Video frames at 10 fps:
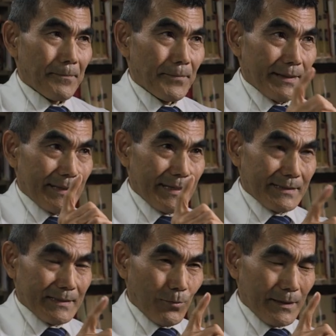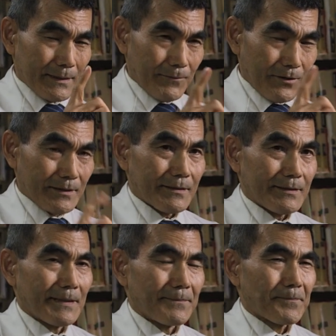But this is when it's very
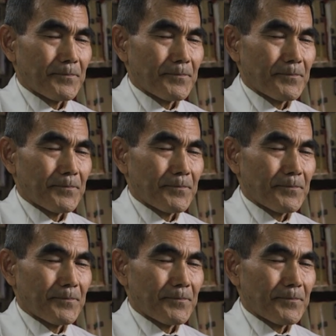interesting.